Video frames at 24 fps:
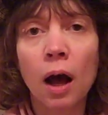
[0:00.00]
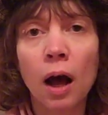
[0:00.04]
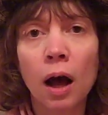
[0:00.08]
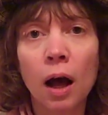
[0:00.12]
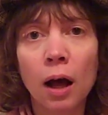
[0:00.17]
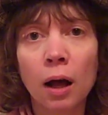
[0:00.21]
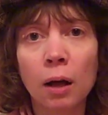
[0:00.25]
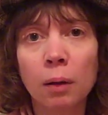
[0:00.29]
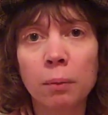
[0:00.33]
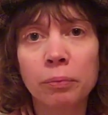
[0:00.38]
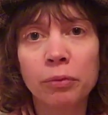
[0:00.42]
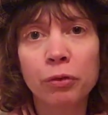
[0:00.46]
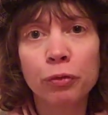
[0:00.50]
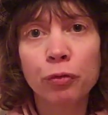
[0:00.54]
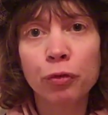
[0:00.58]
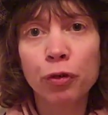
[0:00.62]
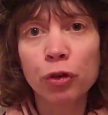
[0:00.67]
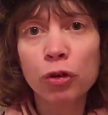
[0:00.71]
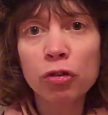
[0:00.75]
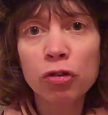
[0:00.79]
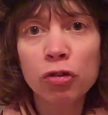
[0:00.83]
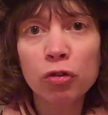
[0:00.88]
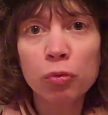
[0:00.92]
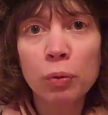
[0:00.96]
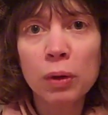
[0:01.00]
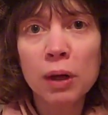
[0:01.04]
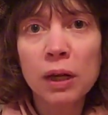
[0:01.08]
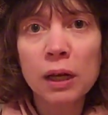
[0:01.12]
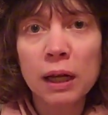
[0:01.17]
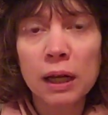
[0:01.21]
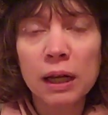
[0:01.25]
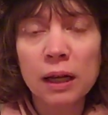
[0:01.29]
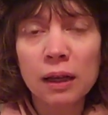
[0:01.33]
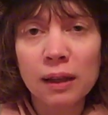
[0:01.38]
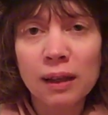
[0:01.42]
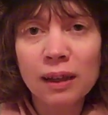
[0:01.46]
The first
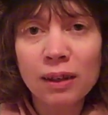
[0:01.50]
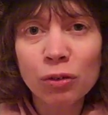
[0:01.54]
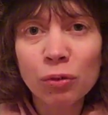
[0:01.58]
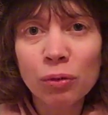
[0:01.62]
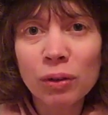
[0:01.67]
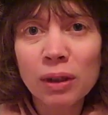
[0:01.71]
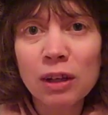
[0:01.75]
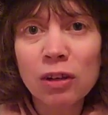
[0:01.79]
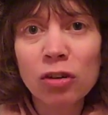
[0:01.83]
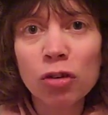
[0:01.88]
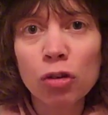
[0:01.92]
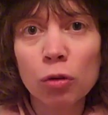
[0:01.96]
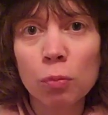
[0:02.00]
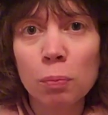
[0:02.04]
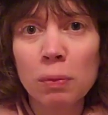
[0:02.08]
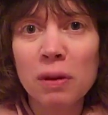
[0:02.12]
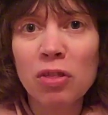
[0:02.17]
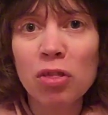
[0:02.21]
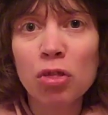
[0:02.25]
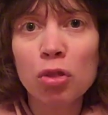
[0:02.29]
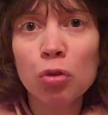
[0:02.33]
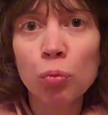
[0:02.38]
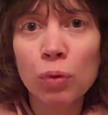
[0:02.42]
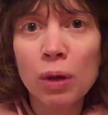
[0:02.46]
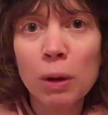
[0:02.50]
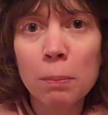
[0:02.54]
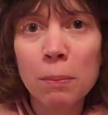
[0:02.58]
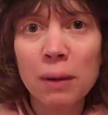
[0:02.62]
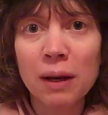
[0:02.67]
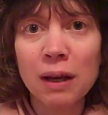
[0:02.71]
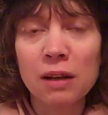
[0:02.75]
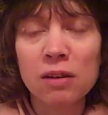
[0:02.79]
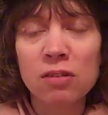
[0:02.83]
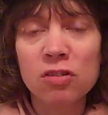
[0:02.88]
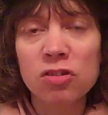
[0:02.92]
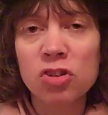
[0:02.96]
week, it literally took me 3
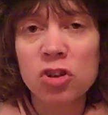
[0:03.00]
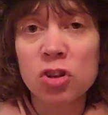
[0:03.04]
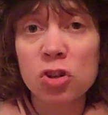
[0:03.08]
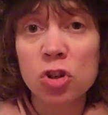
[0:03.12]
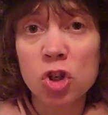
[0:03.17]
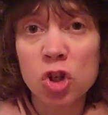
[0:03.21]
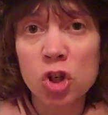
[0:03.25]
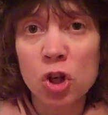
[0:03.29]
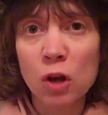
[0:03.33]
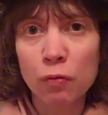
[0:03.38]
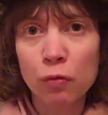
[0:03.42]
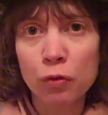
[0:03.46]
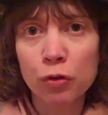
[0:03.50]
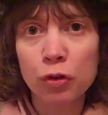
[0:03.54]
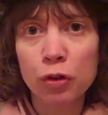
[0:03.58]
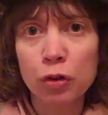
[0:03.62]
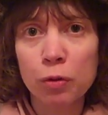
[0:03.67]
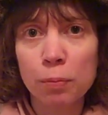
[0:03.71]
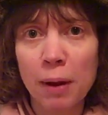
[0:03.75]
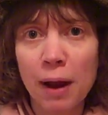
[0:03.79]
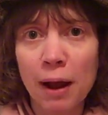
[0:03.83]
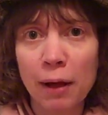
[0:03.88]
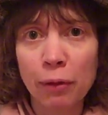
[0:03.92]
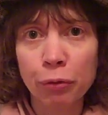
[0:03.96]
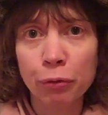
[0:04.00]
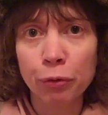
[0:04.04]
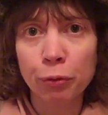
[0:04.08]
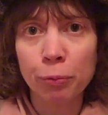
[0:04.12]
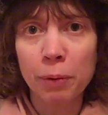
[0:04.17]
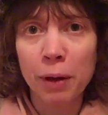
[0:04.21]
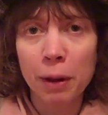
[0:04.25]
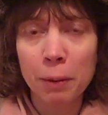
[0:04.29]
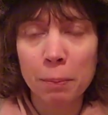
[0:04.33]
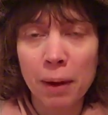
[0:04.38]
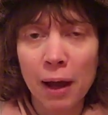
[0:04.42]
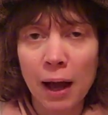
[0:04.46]
minutes to shuffle to the
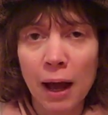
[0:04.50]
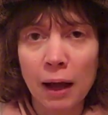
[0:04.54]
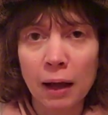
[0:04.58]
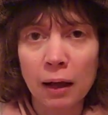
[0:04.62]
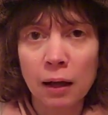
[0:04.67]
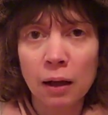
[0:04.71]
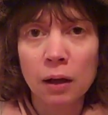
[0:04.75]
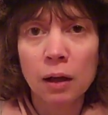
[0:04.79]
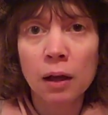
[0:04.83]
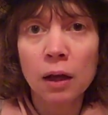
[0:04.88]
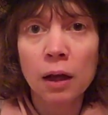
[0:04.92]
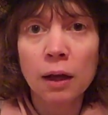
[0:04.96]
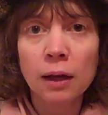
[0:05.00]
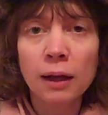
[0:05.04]
bathroom and back.